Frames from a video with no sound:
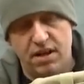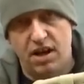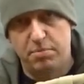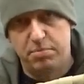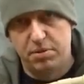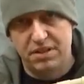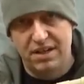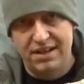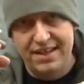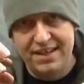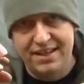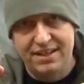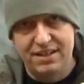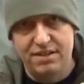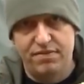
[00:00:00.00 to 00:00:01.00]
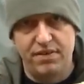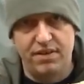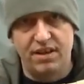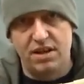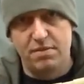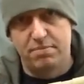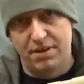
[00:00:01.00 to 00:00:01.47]
I'll put the link in the
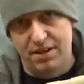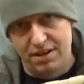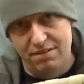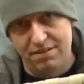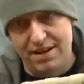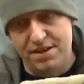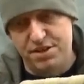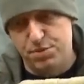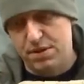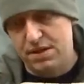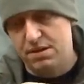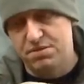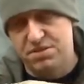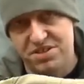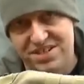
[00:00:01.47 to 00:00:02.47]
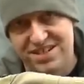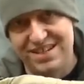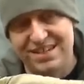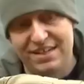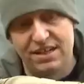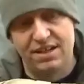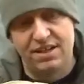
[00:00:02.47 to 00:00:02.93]
video below that as well to
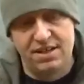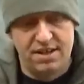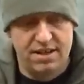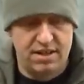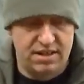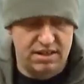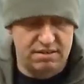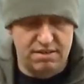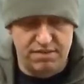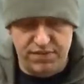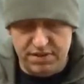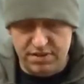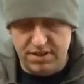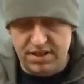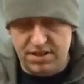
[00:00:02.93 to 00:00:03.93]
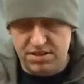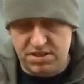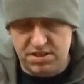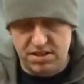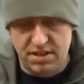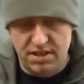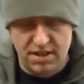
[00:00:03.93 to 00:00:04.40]
see the review of
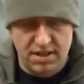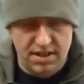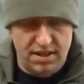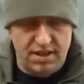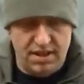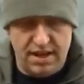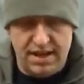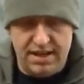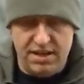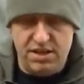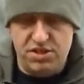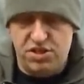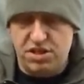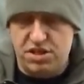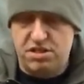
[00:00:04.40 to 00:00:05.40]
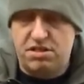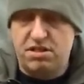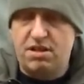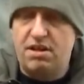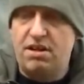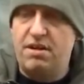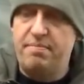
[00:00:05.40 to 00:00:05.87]
this. And it's just
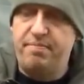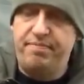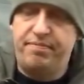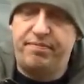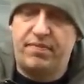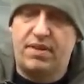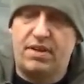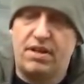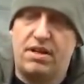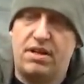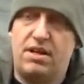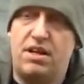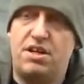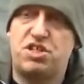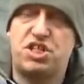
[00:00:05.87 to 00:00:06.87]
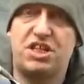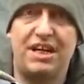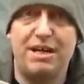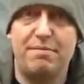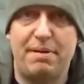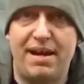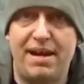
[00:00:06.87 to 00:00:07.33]
a
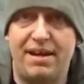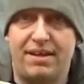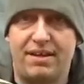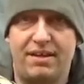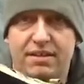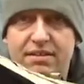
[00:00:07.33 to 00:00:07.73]
sling bag,